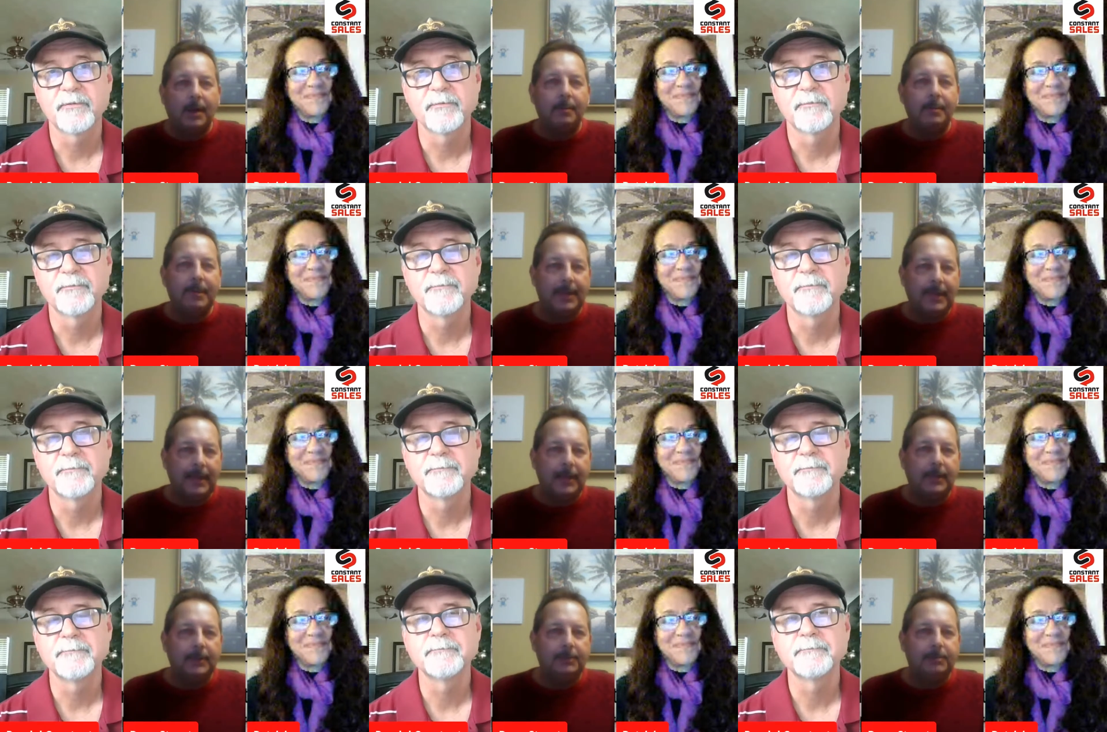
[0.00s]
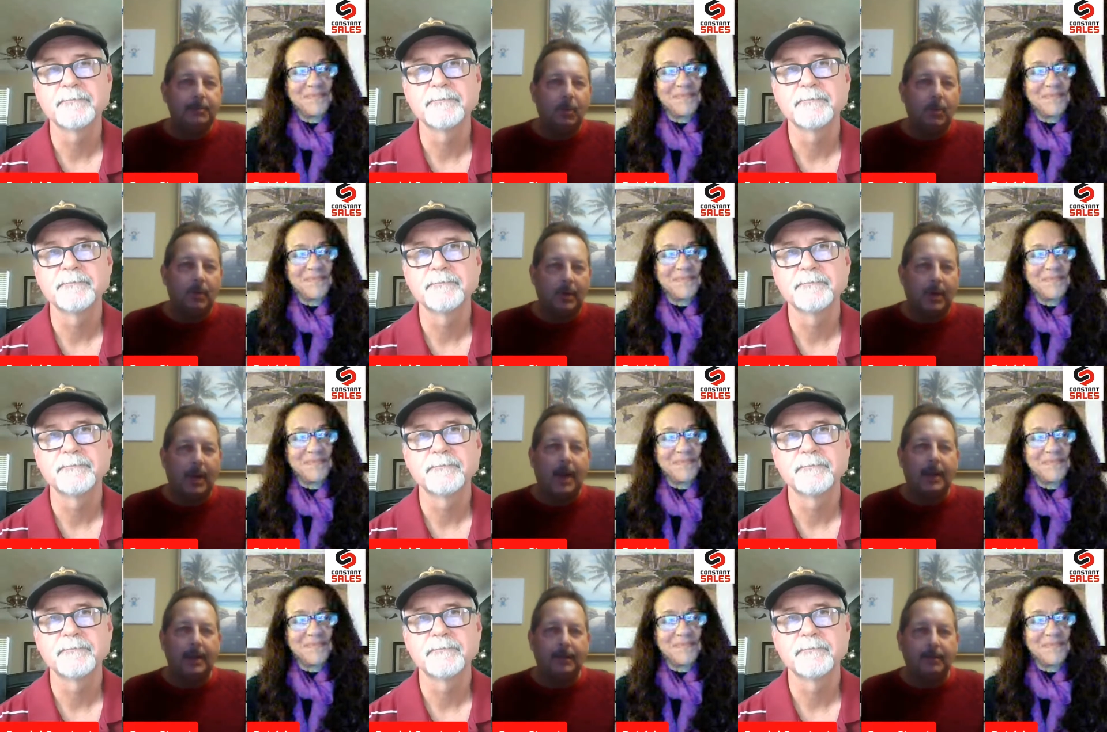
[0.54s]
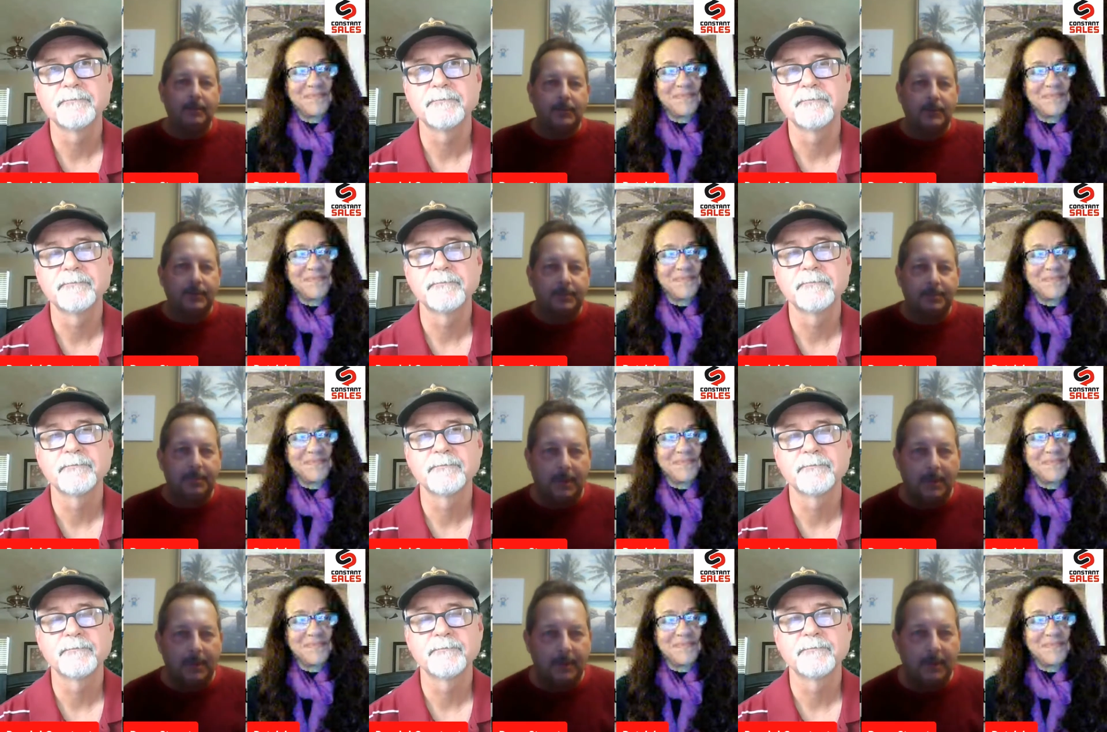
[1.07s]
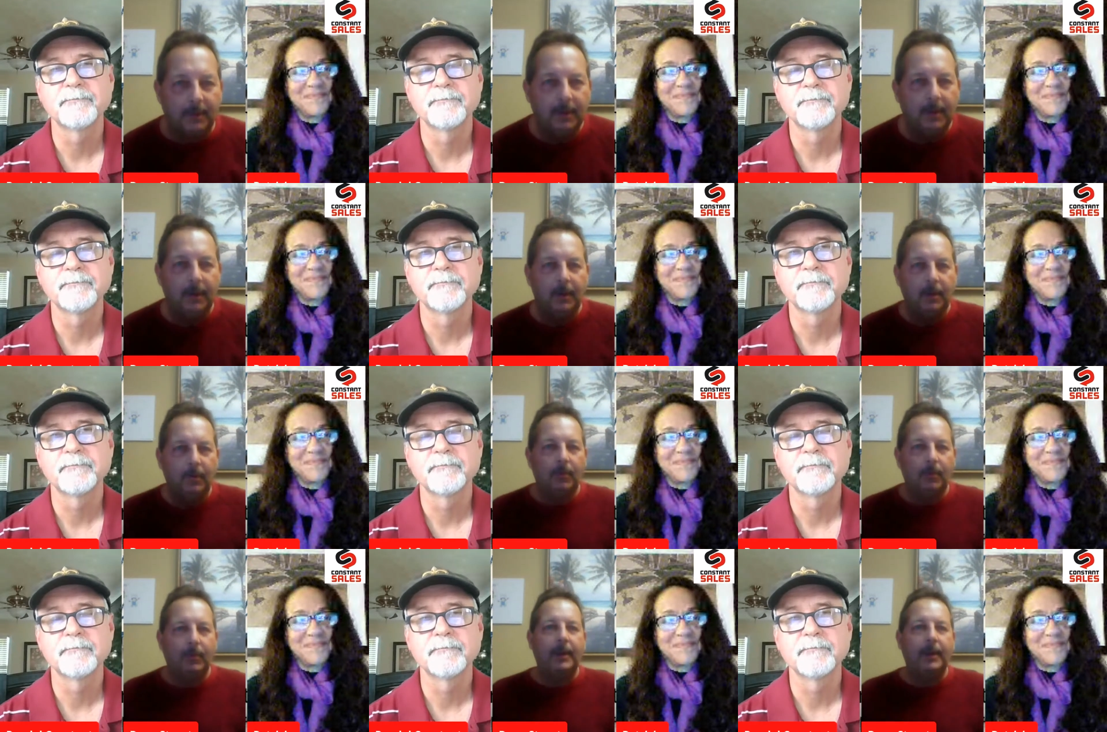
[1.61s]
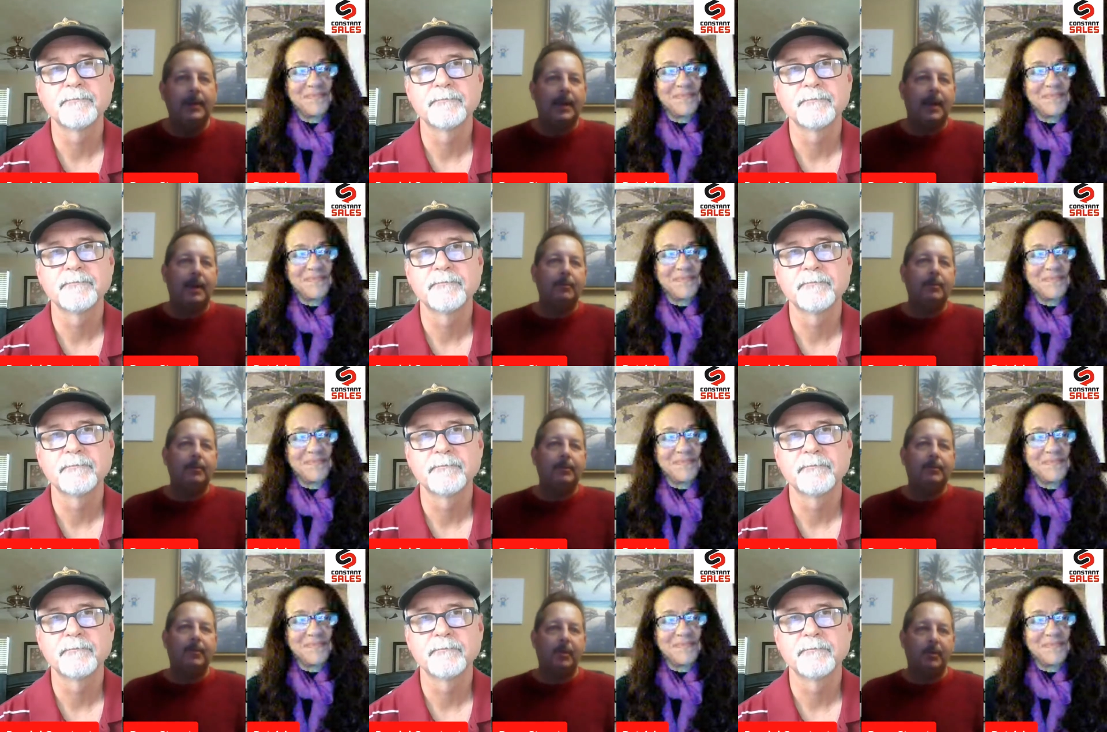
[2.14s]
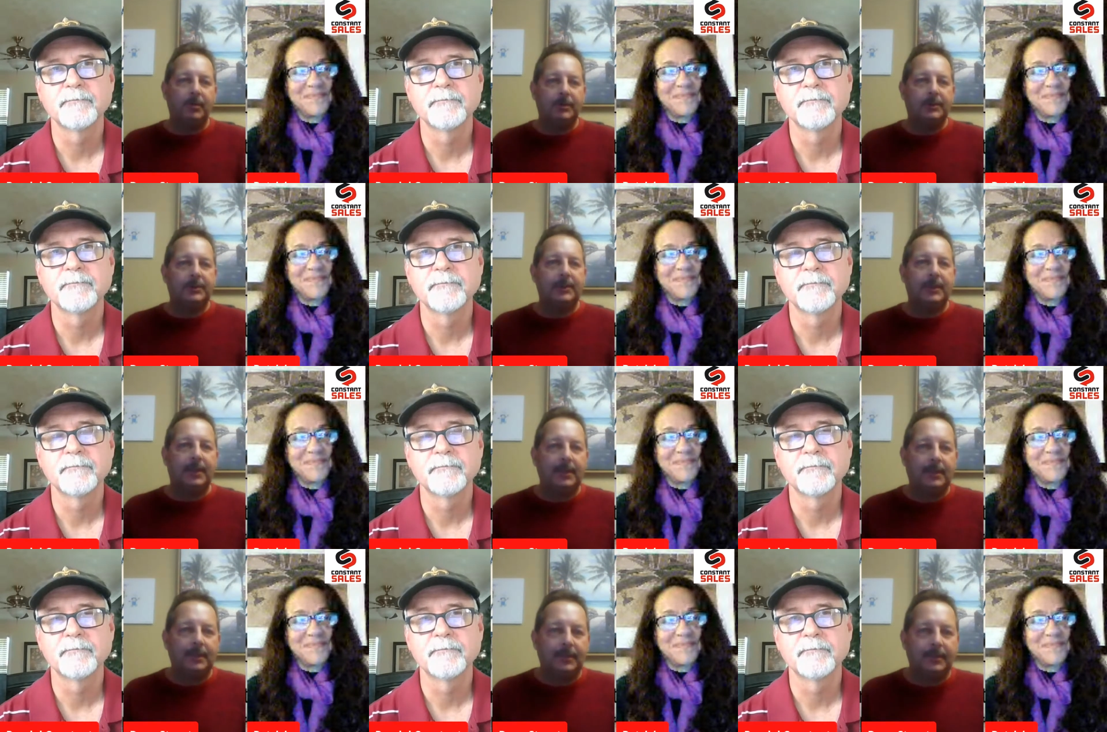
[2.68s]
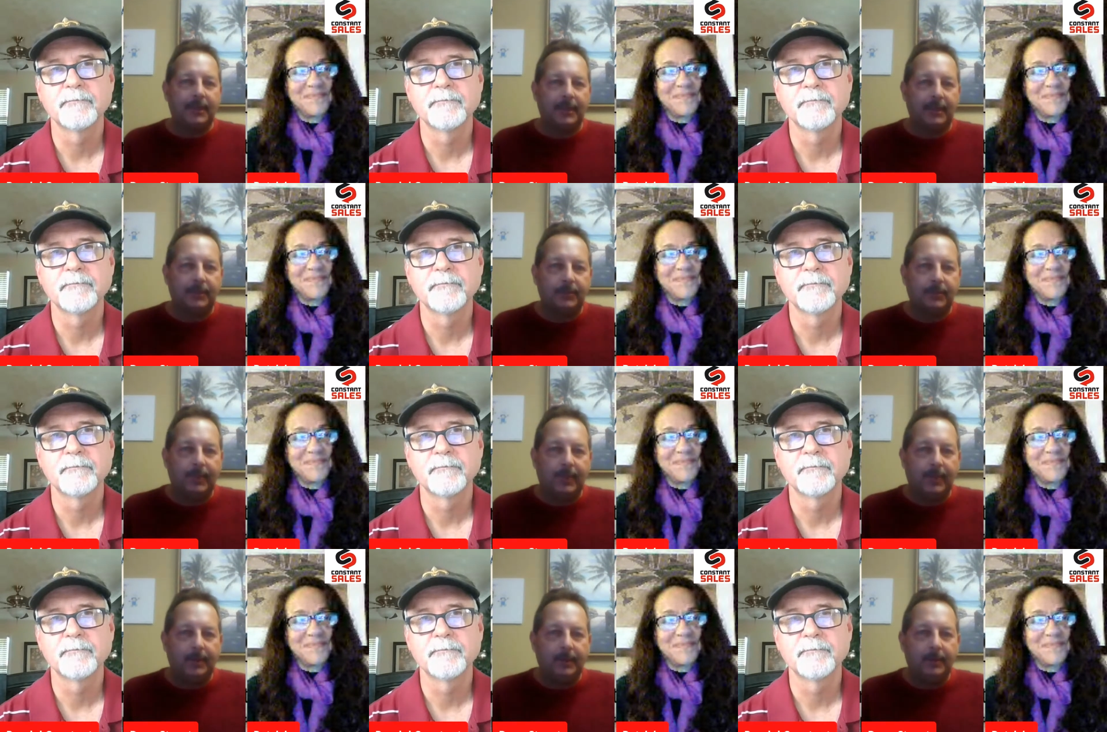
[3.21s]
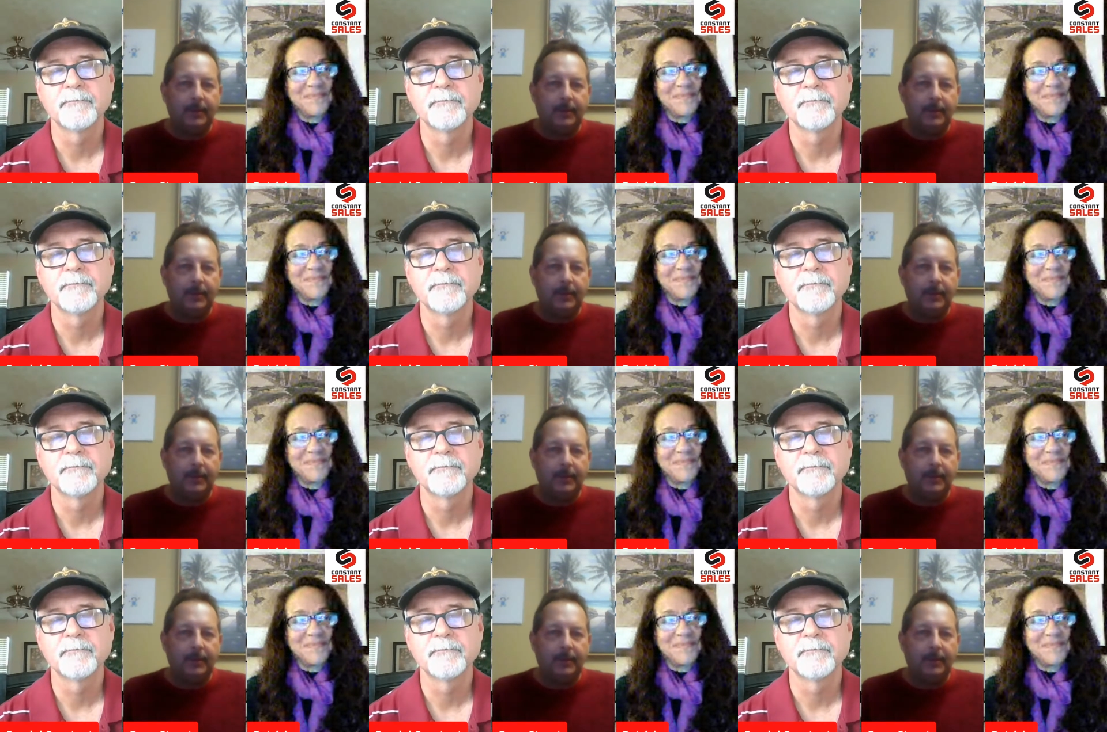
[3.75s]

Speaker 1: company has more items, but right now we're focusing on the click